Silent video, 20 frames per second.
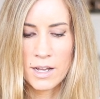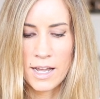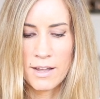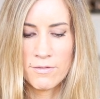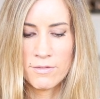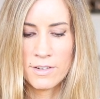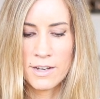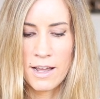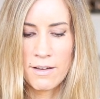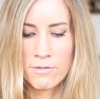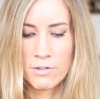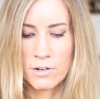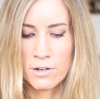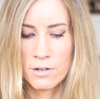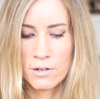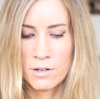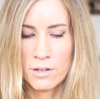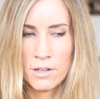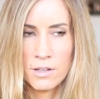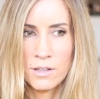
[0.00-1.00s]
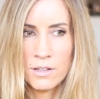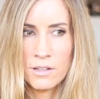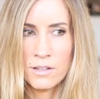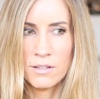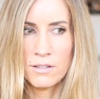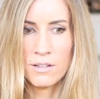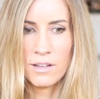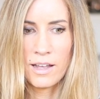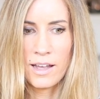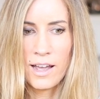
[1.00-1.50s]
I've never,
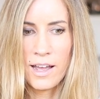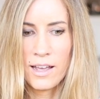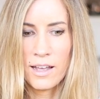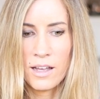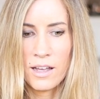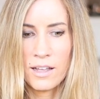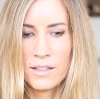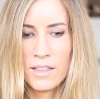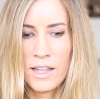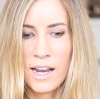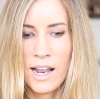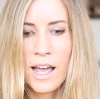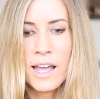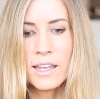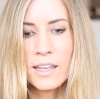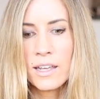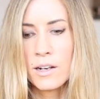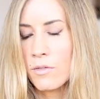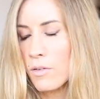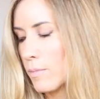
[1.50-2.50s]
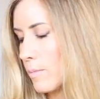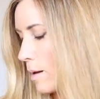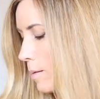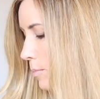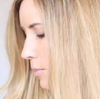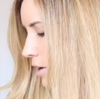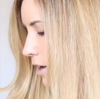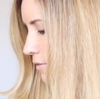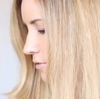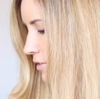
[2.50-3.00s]
I, that I can
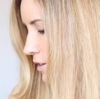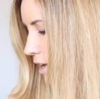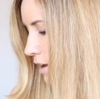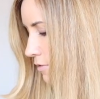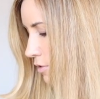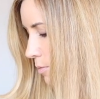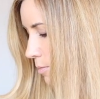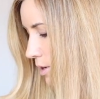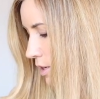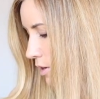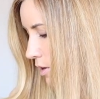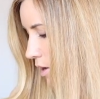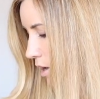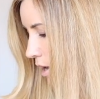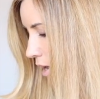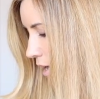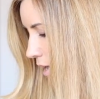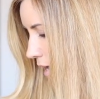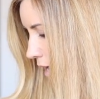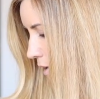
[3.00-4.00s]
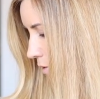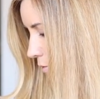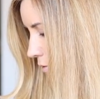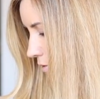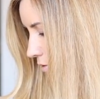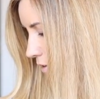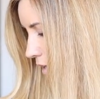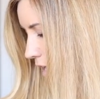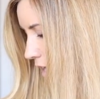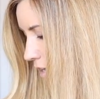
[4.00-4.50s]
remember, I've never been caught
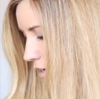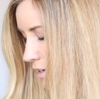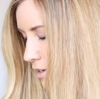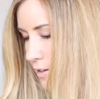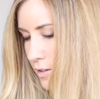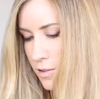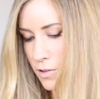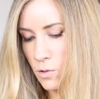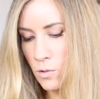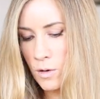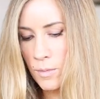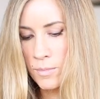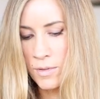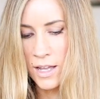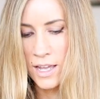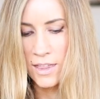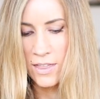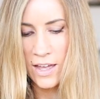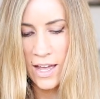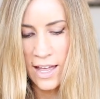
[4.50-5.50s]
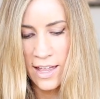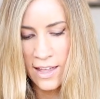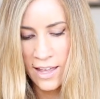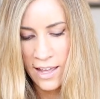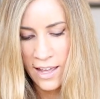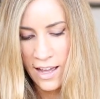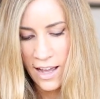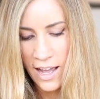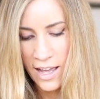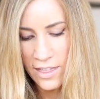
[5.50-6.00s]
outside in a storm like that.
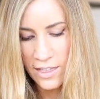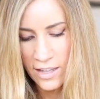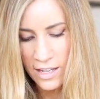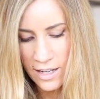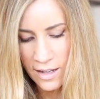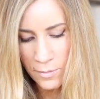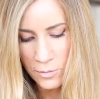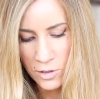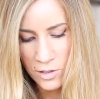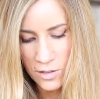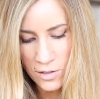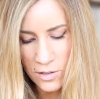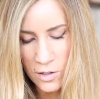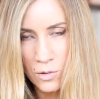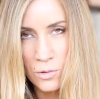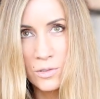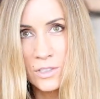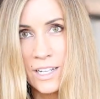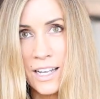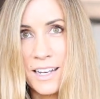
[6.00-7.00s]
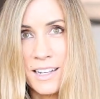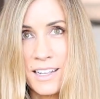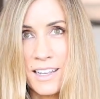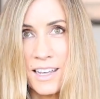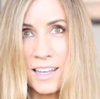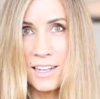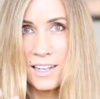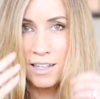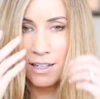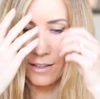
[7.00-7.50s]
I think I'm just so
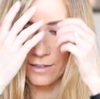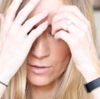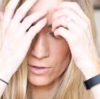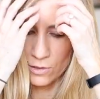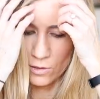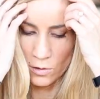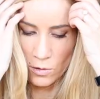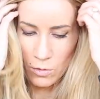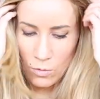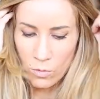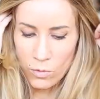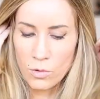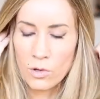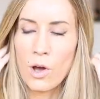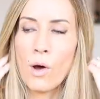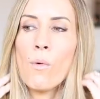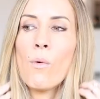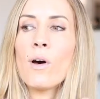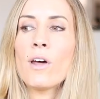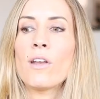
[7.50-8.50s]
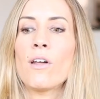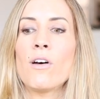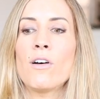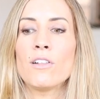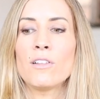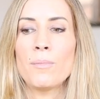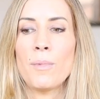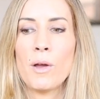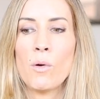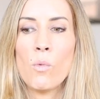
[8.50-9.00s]
dedicated to go on
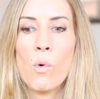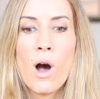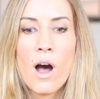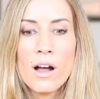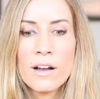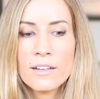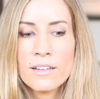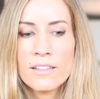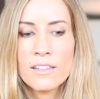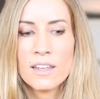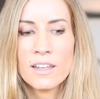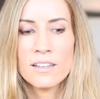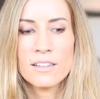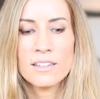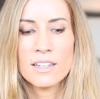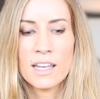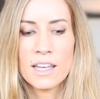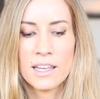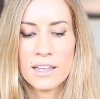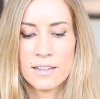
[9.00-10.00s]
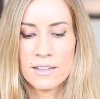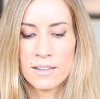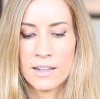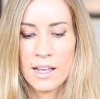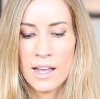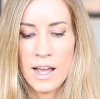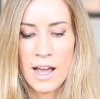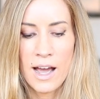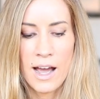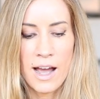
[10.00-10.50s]
all of my walks these days
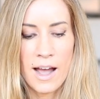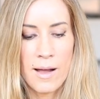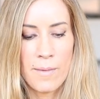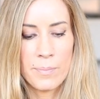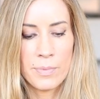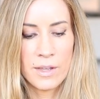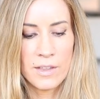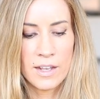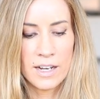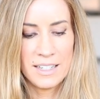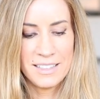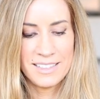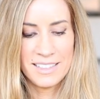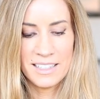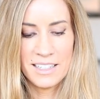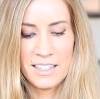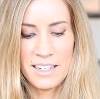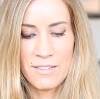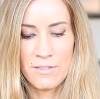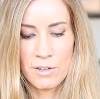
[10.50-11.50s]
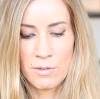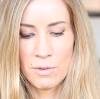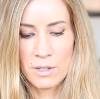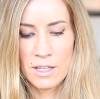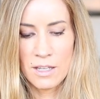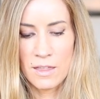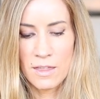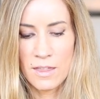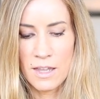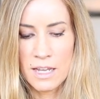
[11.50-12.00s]
um, that I didn't even
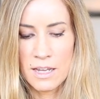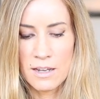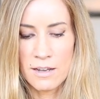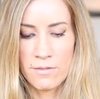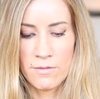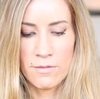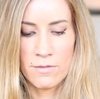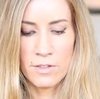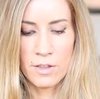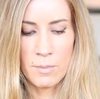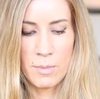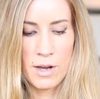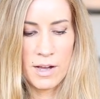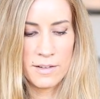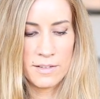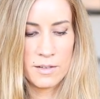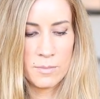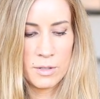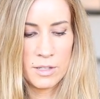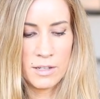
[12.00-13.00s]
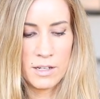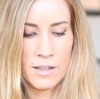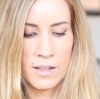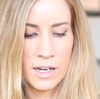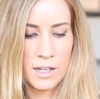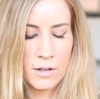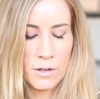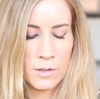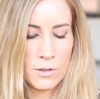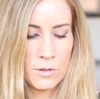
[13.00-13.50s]
really think of the possibility that
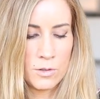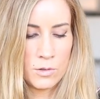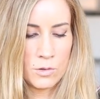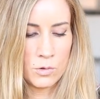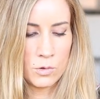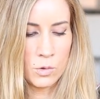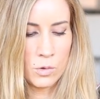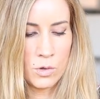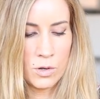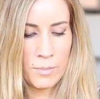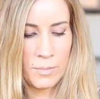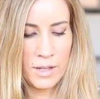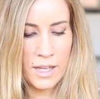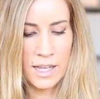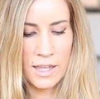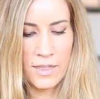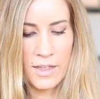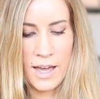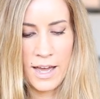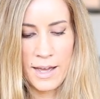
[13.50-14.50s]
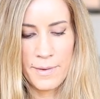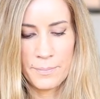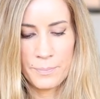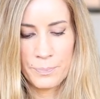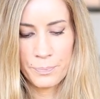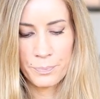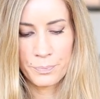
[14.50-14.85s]
it could storm like that.